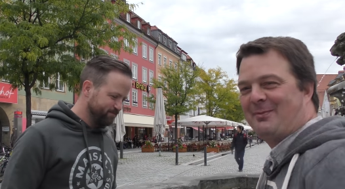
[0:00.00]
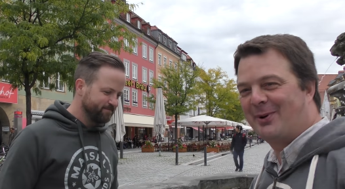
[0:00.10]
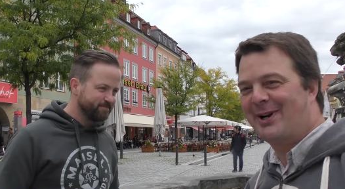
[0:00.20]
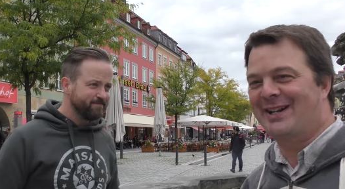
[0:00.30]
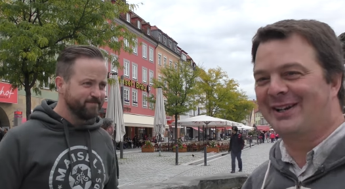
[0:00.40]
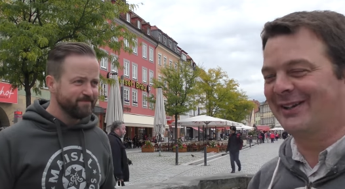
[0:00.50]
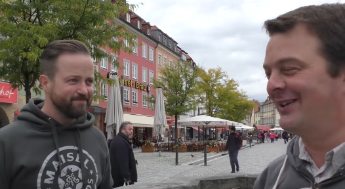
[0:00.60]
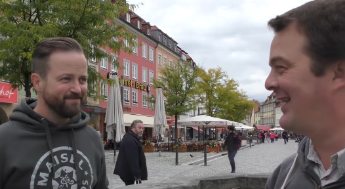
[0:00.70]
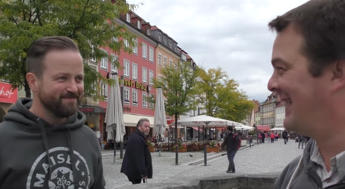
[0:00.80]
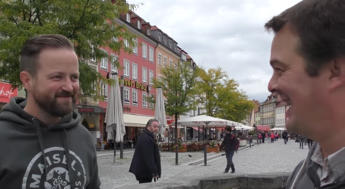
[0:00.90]
Speaker 1: a pretty good
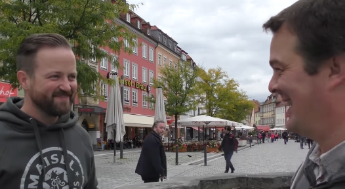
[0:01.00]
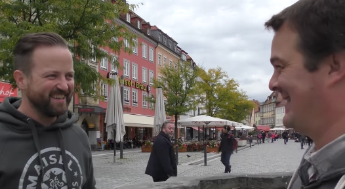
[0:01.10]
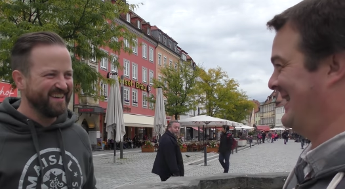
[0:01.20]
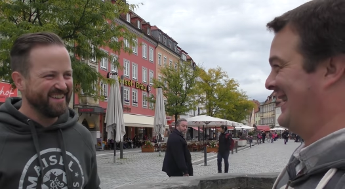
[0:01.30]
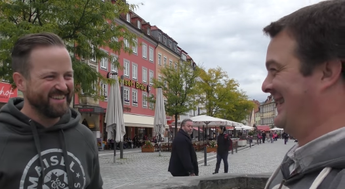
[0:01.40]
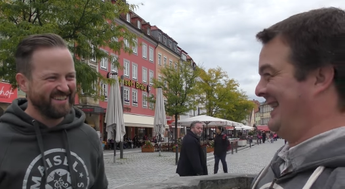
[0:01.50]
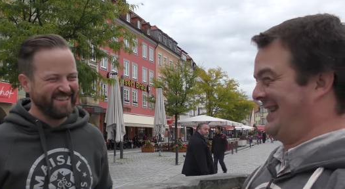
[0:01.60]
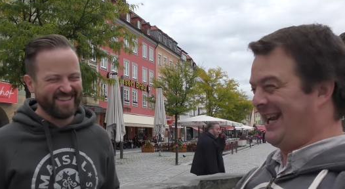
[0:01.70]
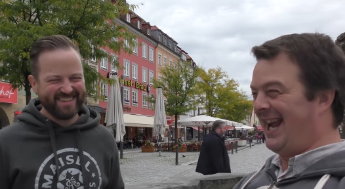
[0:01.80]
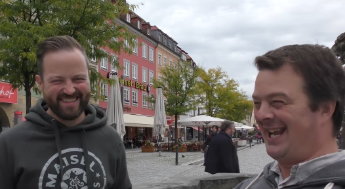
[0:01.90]
night last night.
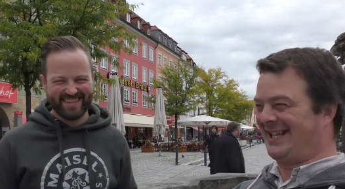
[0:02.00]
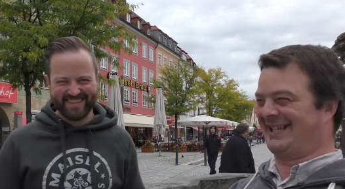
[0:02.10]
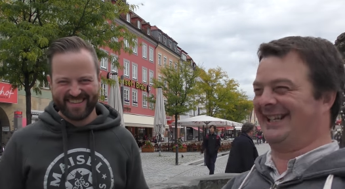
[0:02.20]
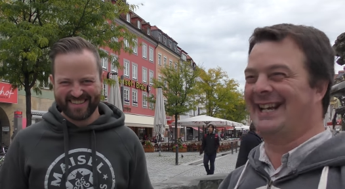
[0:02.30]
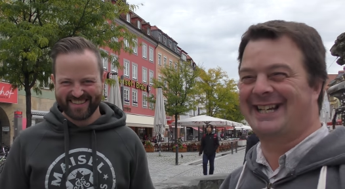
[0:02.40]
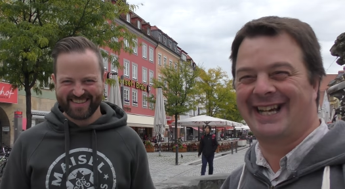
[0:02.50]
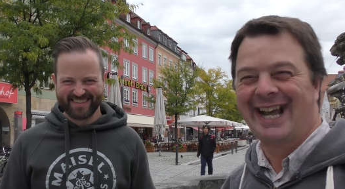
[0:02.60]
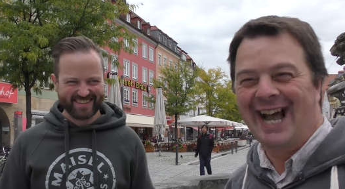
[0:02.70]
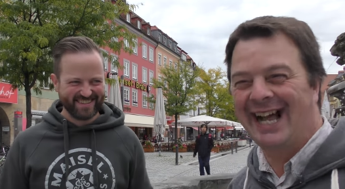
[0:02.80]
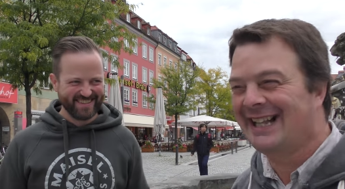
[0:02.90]
It's like
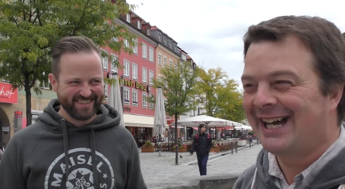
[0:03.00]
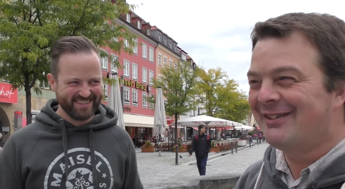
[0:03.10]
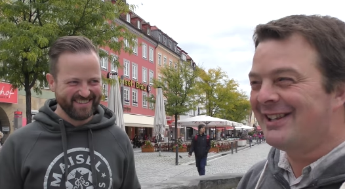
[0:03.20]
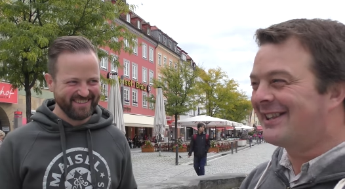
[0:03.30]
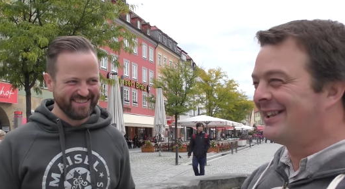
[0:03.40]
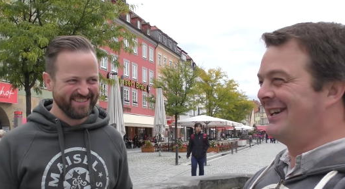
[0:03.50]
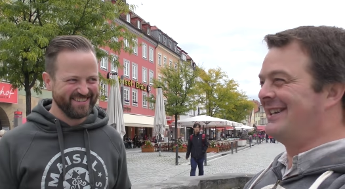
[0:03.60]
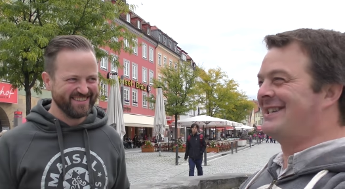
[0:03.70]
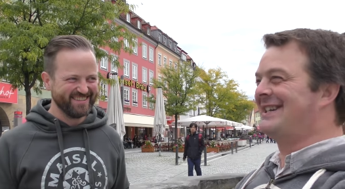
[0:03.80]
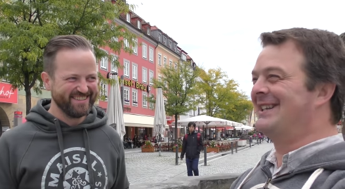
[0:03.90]

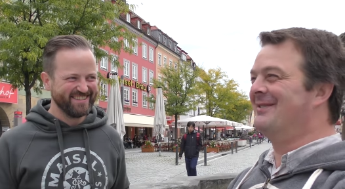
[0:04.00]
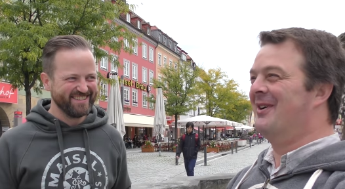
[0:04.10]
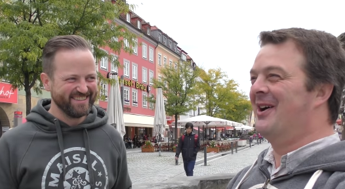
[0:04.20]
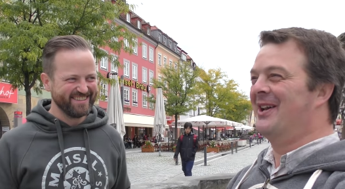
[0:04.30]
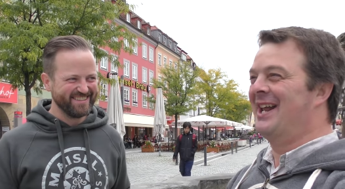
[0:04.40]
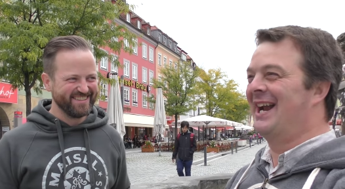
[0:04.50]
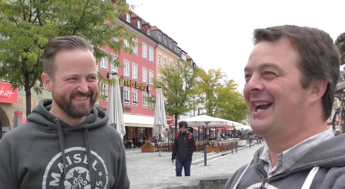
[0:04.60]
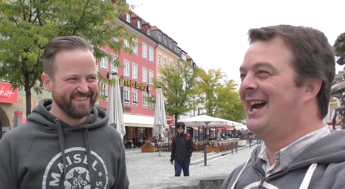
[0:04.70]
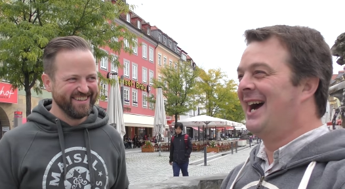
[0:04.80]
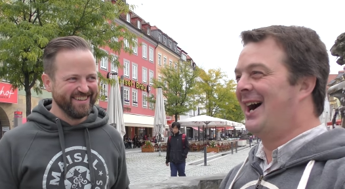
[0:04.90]
11:30 in the morning.
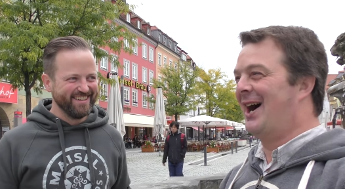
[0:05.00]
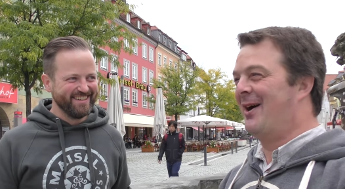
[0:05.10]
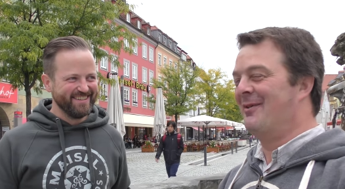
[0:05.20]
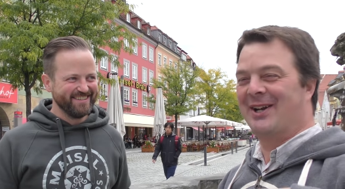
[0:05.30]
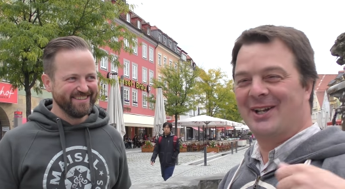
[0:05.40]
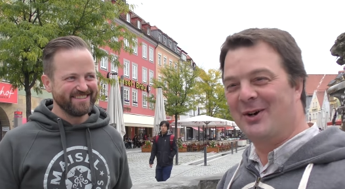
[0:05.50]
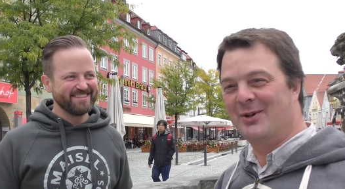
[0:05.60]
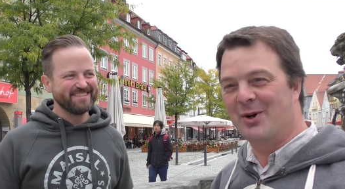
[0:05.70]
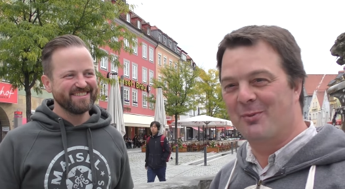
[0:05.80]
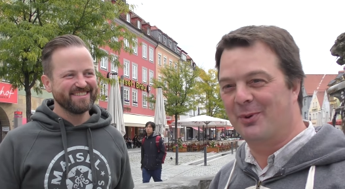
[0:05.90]
We're going to go and
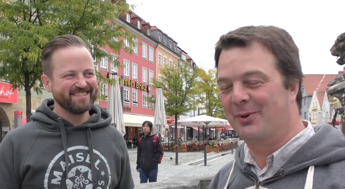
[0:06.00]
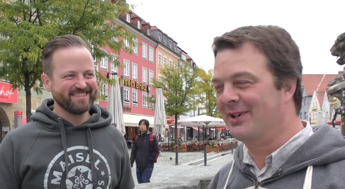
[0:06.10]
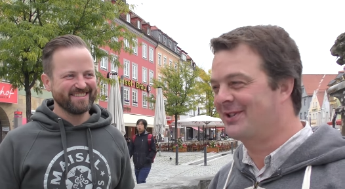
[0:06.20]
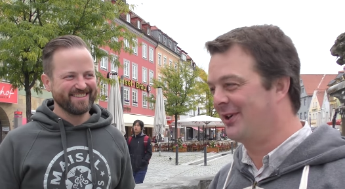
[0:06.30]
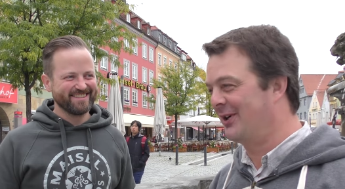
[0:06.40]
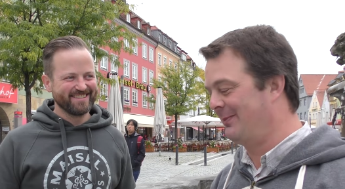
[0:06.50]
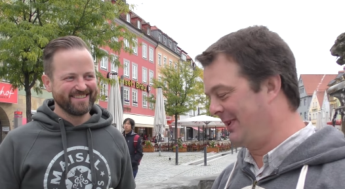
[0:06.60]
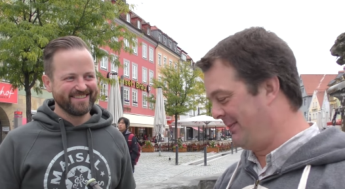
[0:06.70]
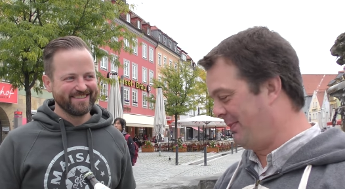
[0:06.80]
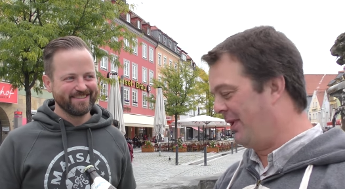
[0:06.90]
do a brewery tour in a
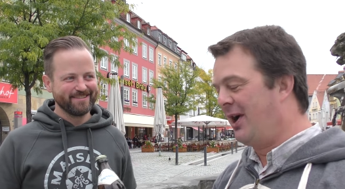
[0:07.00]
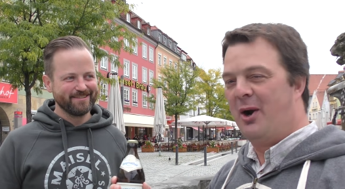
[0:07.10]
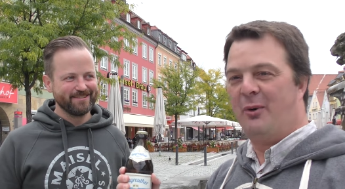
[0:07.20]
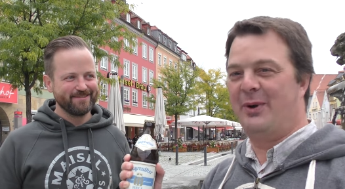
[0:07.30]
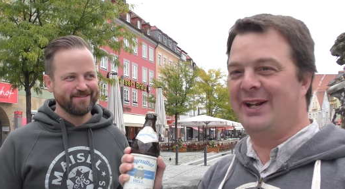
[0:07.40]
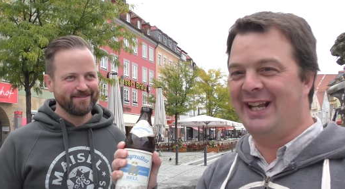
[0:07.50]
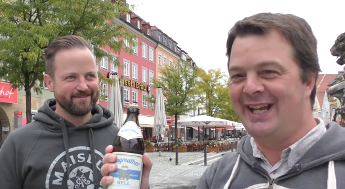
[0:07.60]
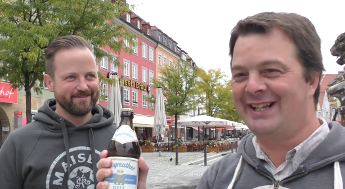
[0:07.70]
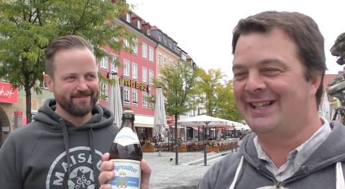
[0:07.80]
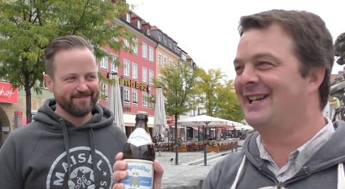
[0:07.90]
minute, but we
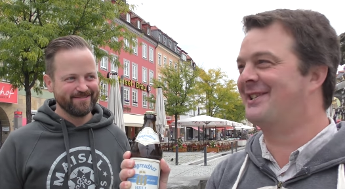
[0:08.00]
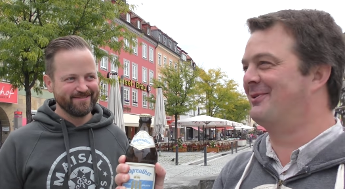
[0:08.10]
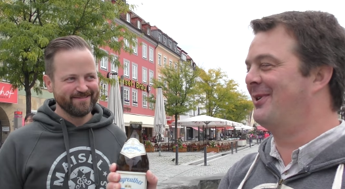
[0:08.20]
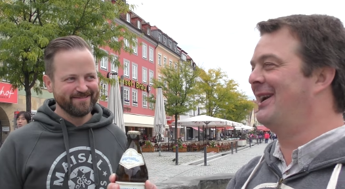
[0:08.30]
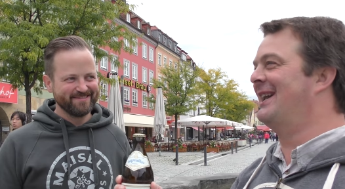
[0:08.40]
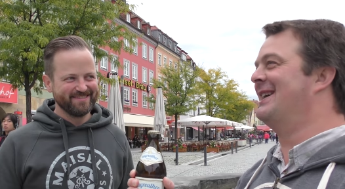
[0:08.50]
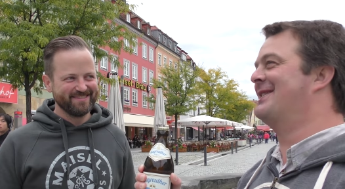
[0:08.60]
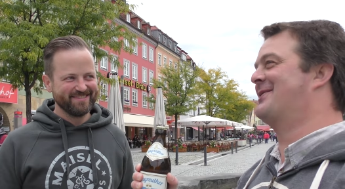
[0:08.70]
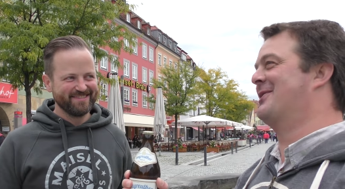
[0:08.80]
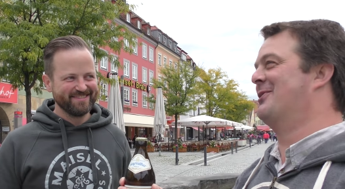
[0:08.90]
need this really
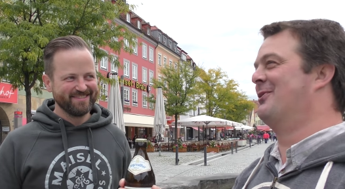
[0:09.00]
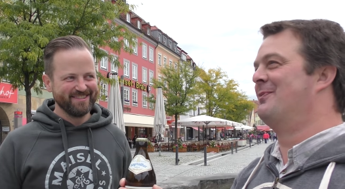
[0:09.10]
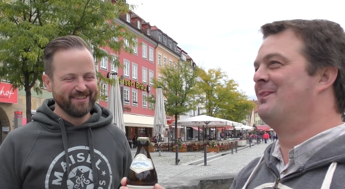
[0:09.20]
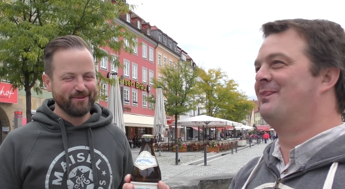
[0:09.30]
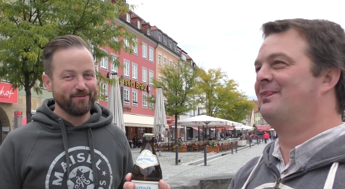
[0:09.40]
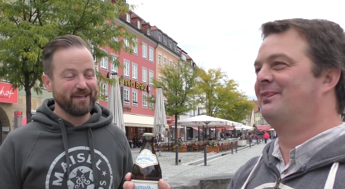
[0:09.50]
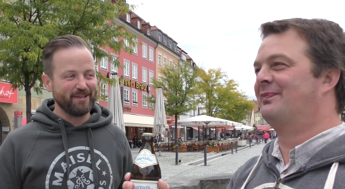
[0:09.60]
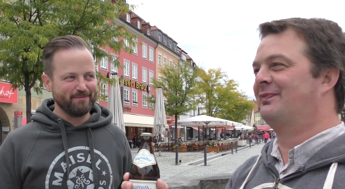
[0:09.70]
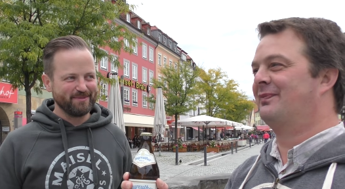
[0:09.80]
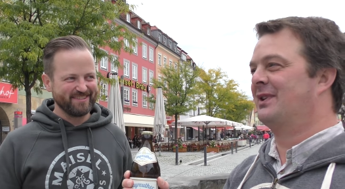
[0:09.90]
to wake
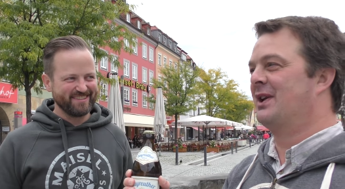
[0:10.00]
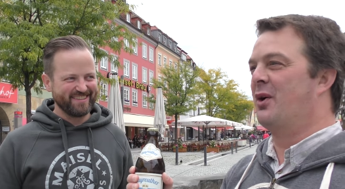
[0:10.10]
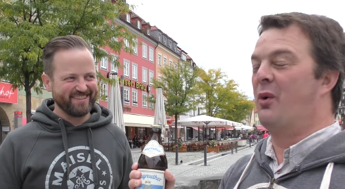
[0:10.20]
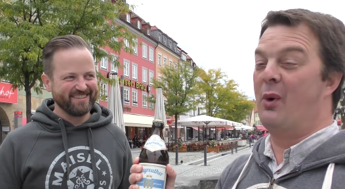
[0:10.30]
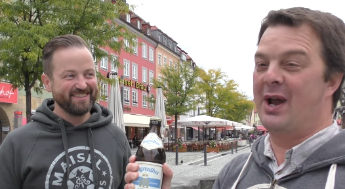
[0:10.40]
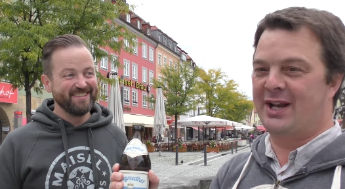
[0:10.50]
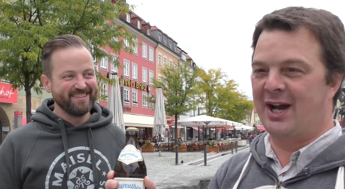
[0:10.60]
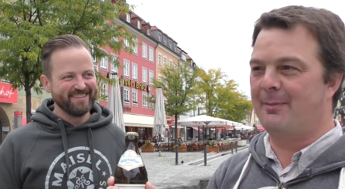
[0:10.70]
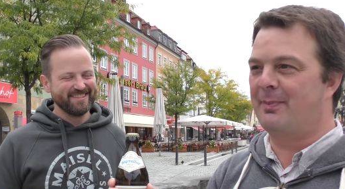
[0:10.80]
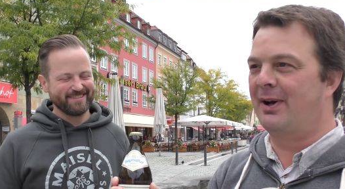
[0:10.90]
up. Wake
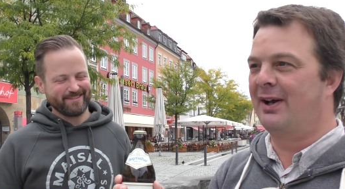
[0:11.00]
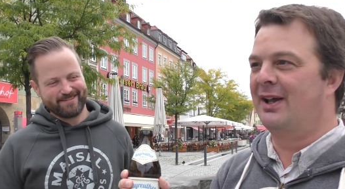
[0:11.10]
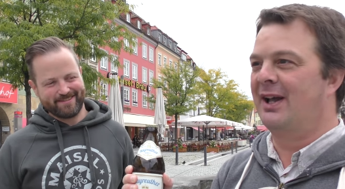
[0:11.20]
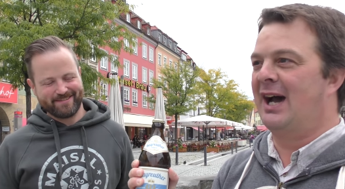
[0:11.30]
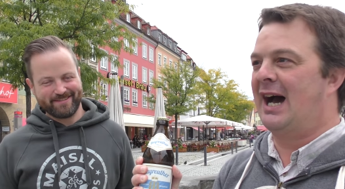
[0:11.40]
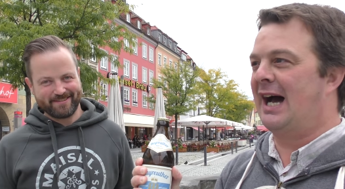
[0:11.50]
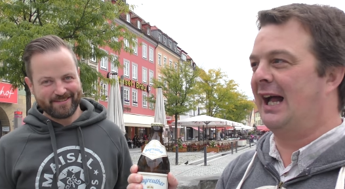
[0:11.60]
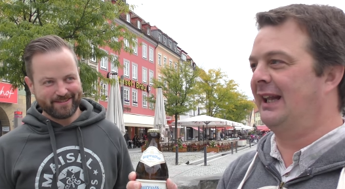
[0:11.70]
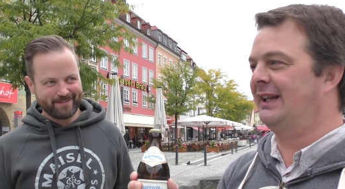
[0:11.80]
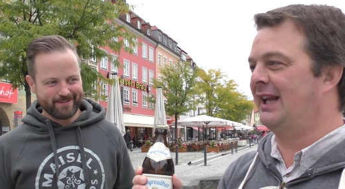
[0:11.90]
up.
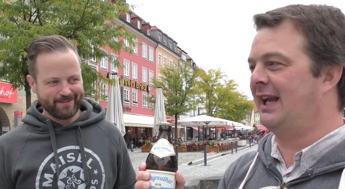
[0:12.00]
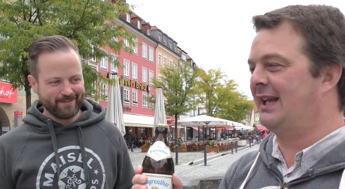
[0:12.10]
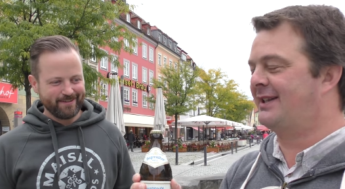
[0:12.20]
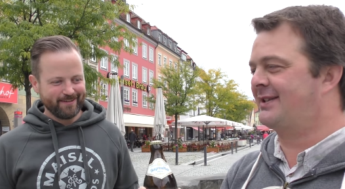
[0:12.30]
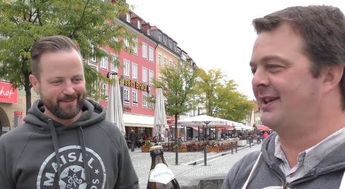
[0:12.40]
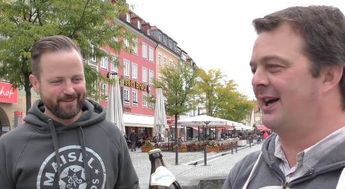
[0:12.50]
And it's,